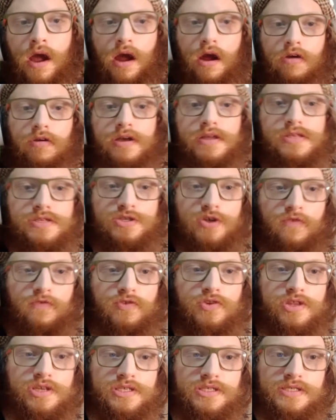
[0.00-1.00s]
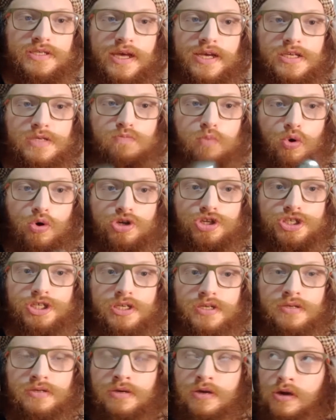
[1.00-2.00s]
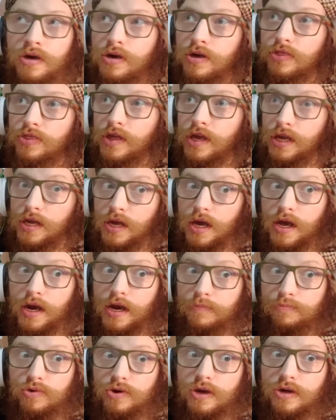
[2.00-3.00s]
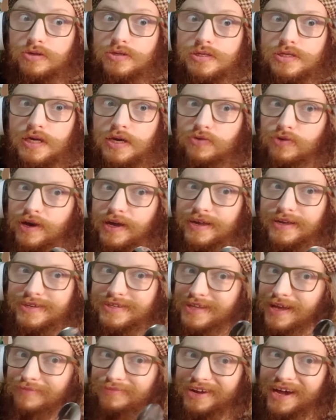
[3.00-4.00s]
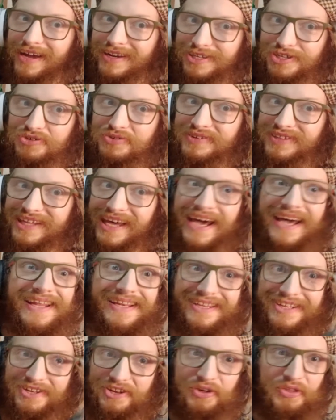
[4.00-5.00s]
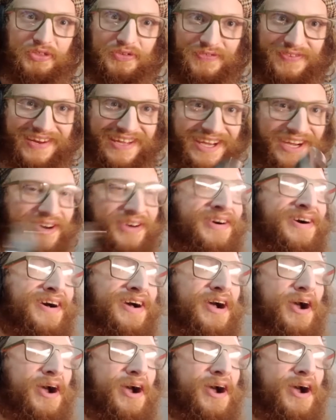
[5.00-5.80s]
Alright, so for this next portion, thank God I pronounced that right, because I'm not doing that in another video.